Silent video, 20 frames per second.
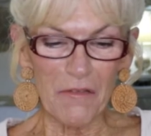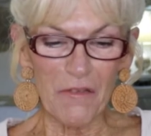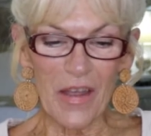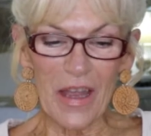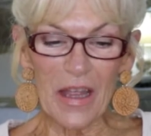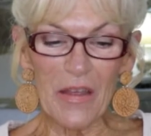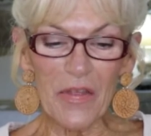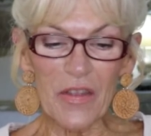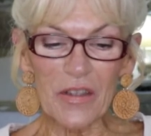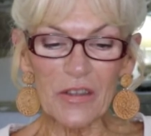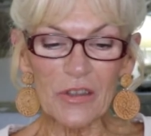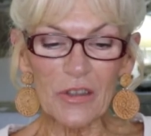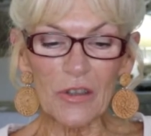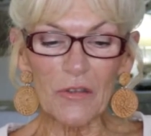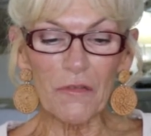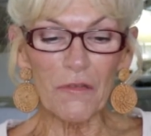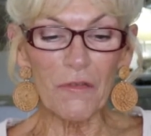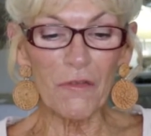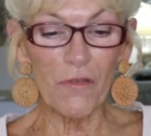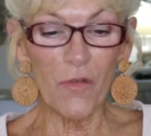Faith is
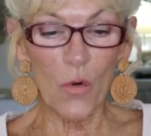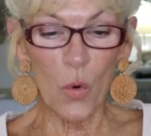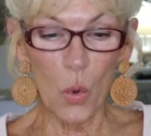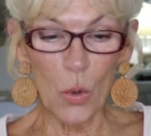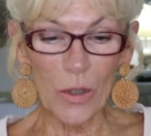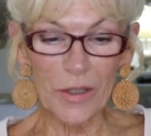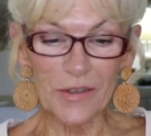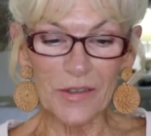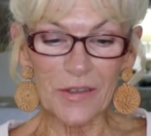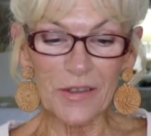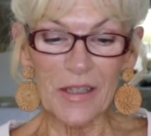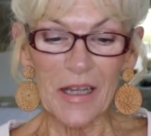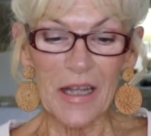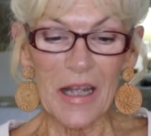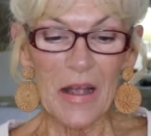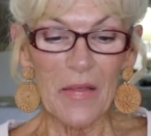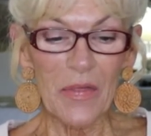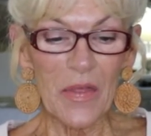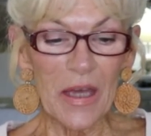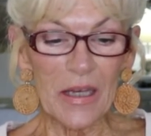a force
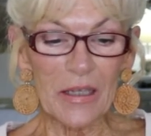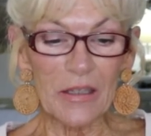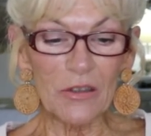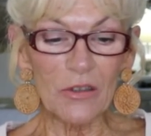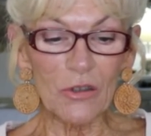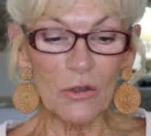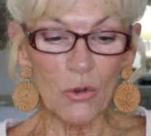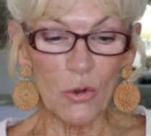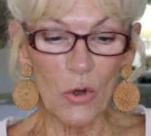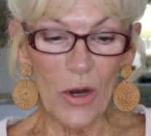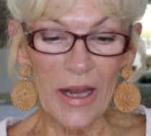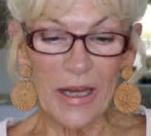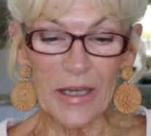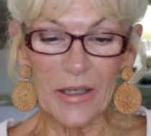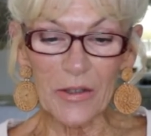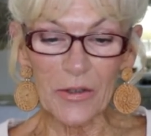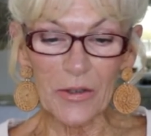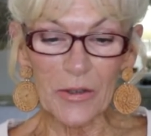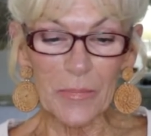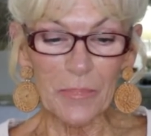that is
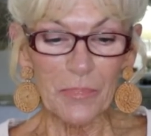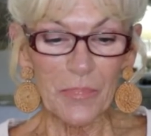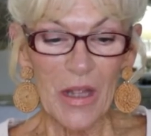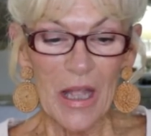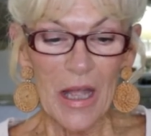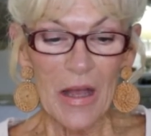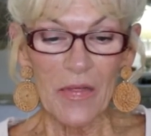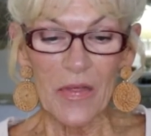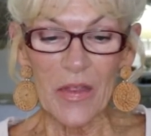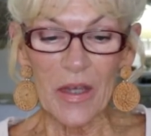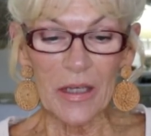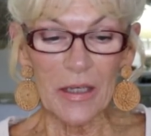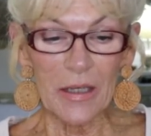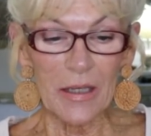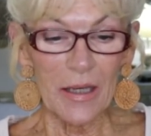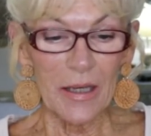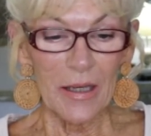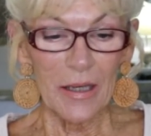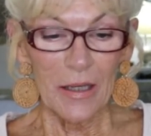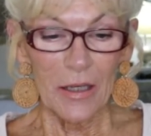greater
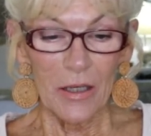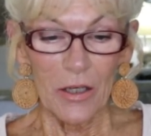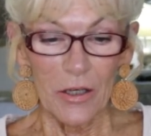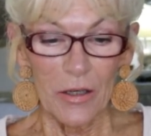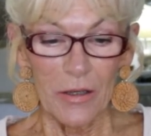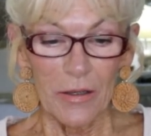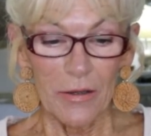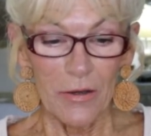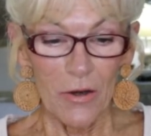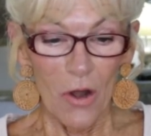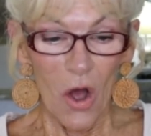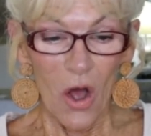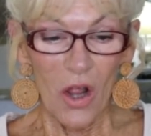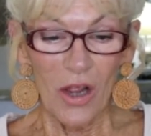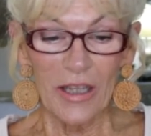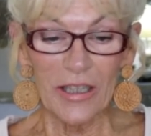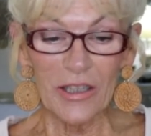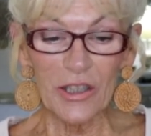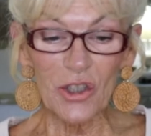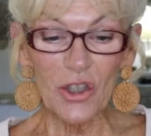than
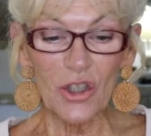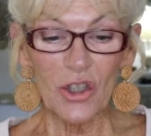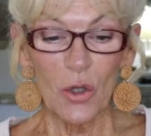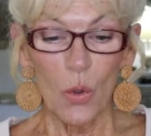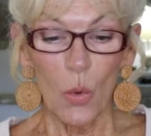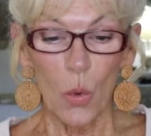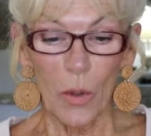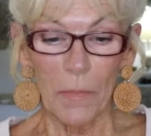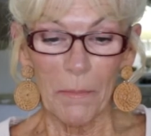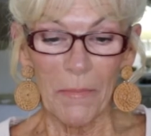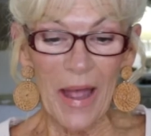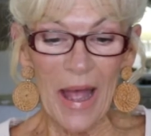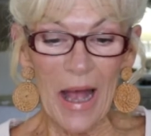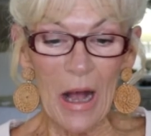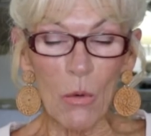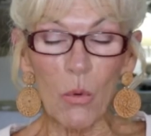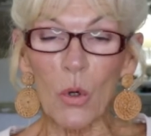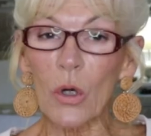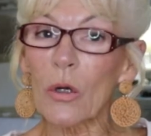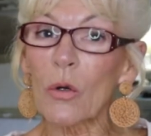knowledge or
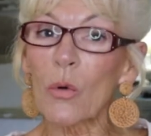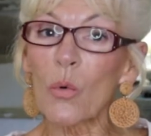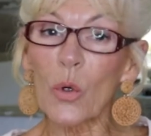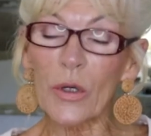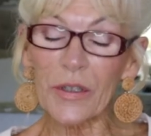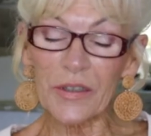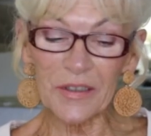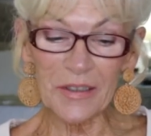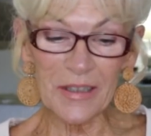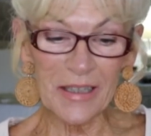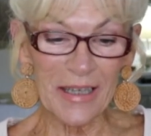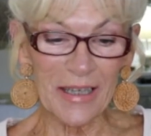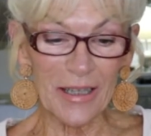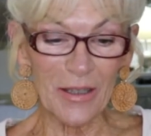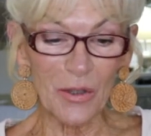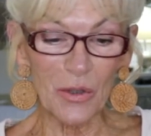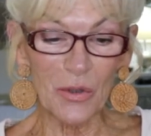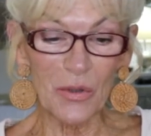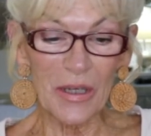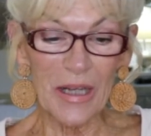power or
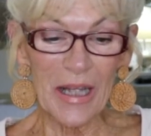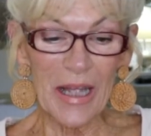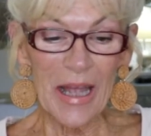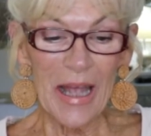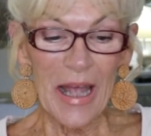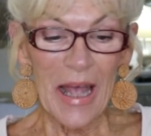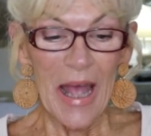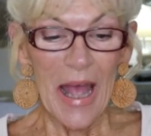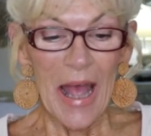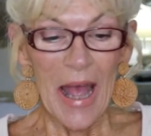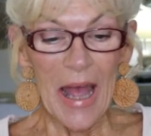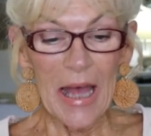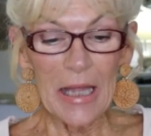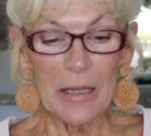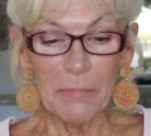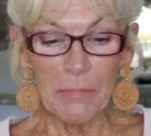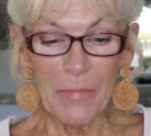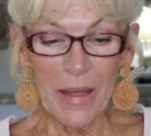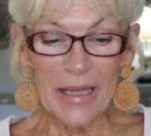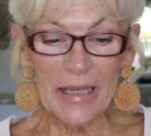skill,
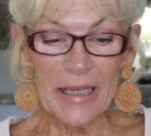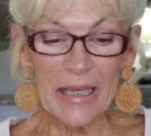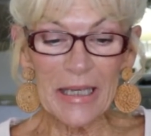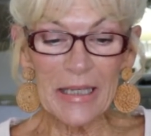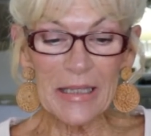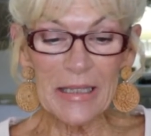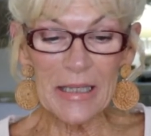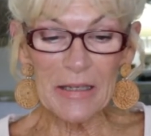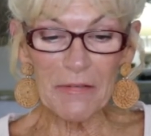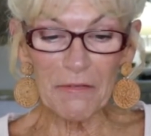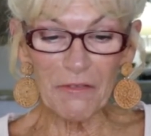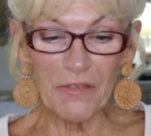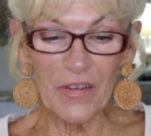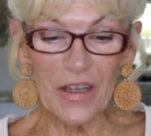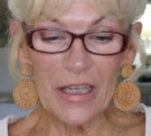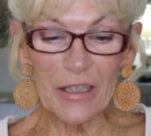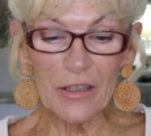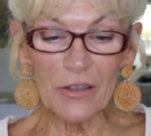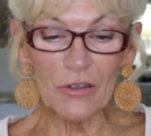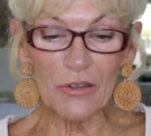and many
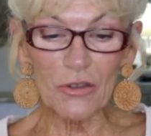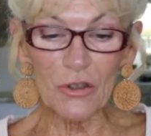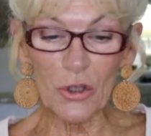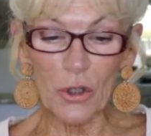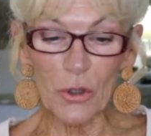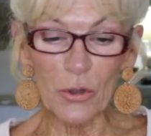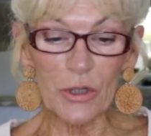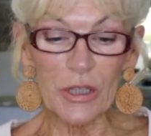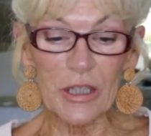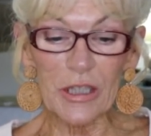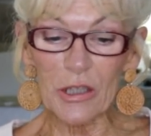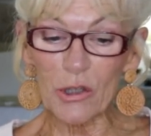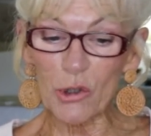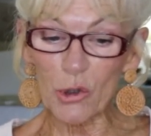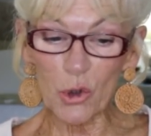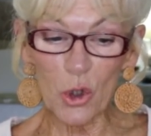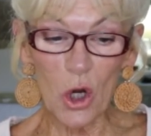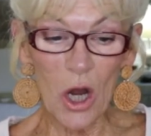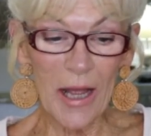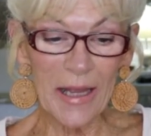defeats turn to
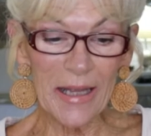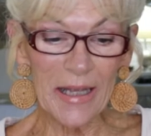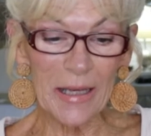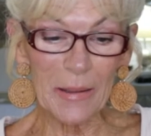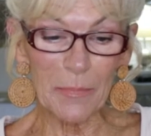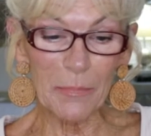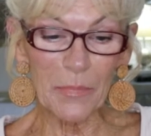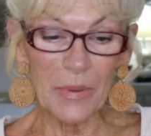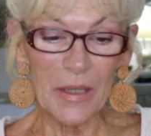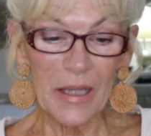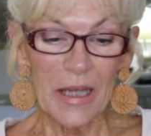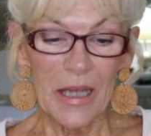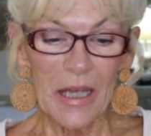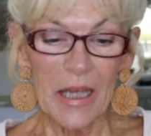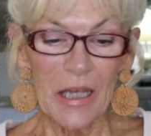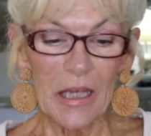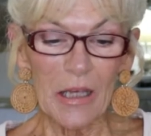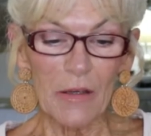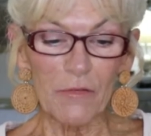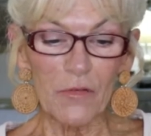triumph
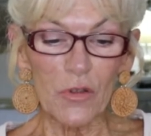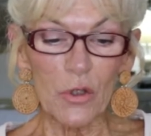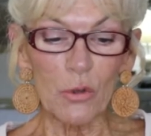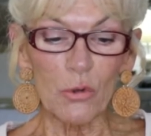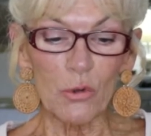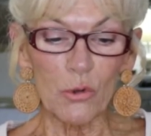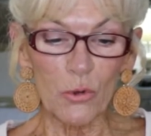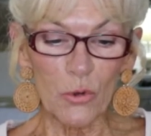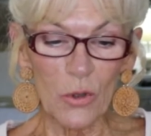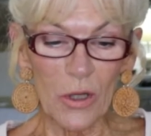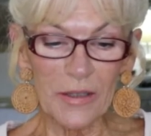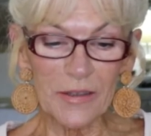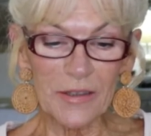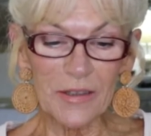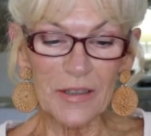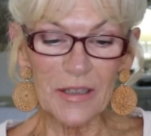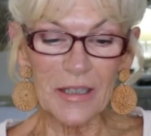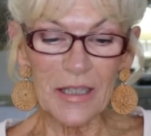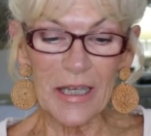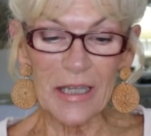if you
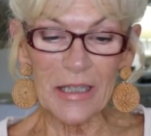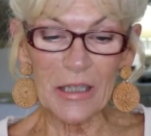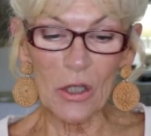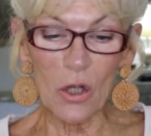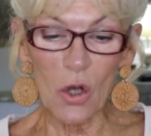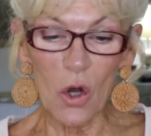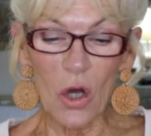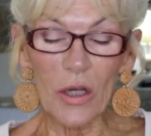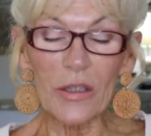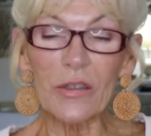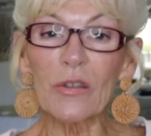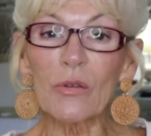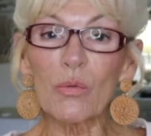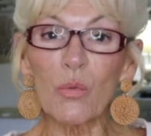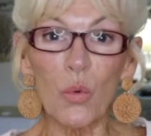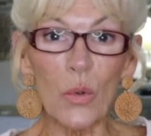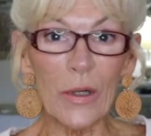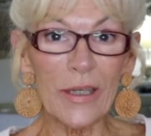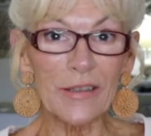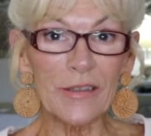trust in God's
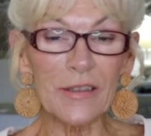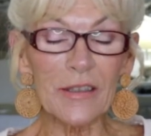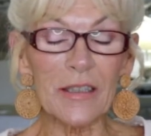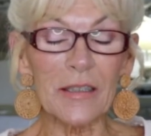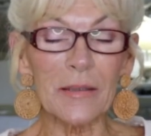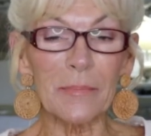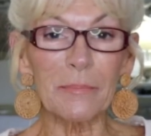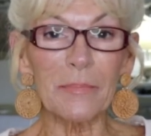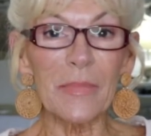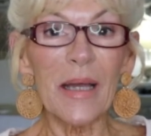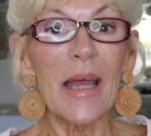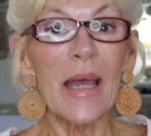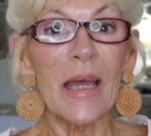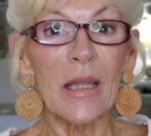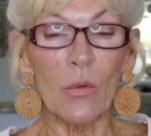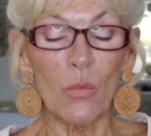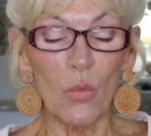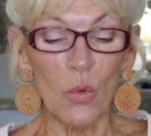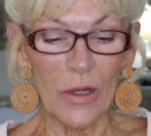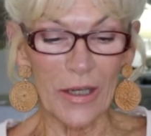wisdom
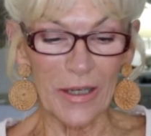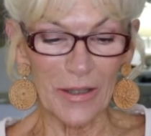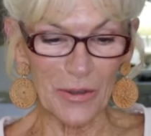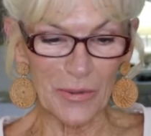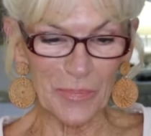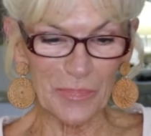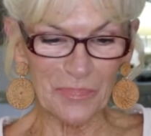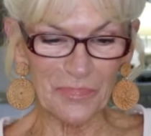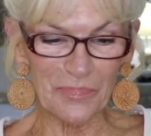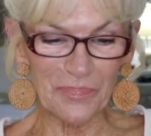and will.